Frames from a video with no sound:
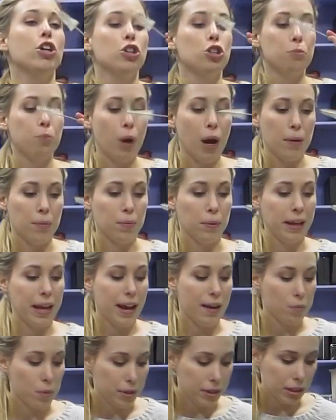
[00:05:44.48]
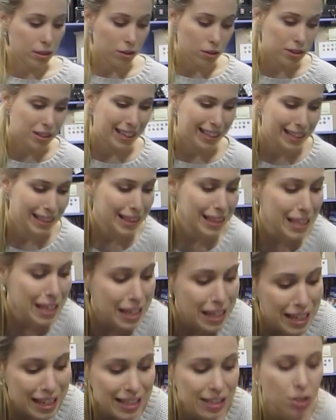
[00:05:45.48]
you probably have one that looks like
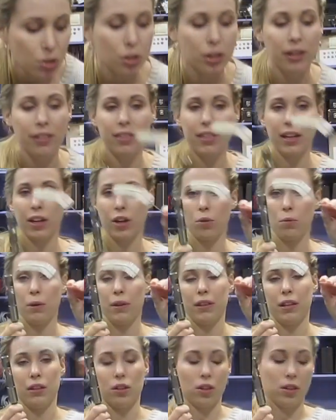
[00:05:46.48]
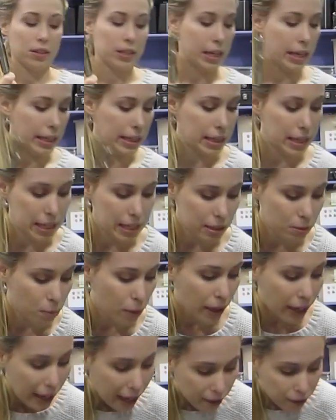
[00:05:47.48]
this or a thicker one that looks like this.
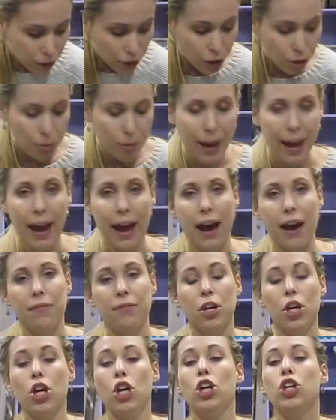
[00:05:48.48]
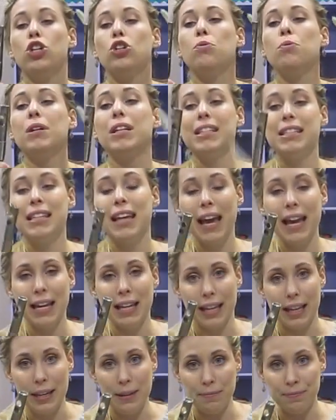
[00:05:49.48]
Whatever you have, you want to
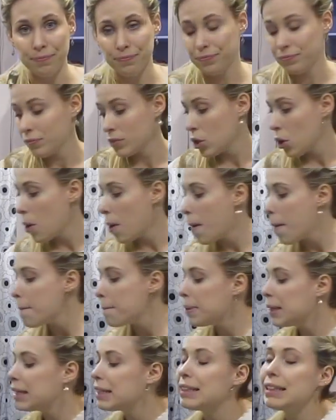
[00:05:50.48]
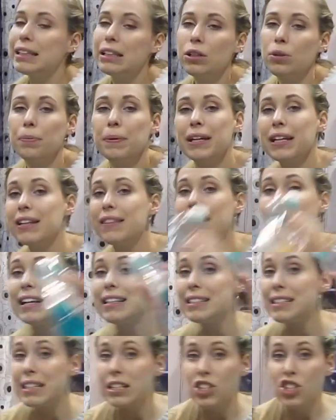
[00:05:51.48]
take it, put a little bit of
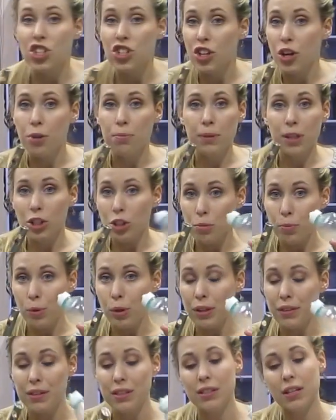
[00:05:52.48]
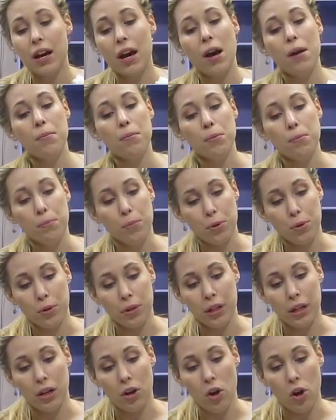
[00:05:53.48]
that dish soap that you put in the tub,
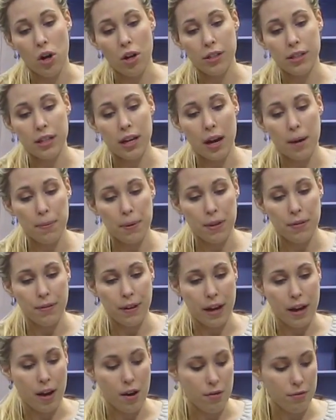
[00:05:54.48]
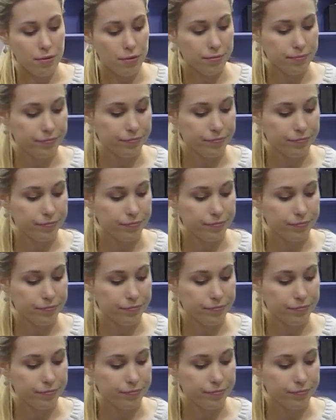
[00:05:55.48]
put it on top of the valve.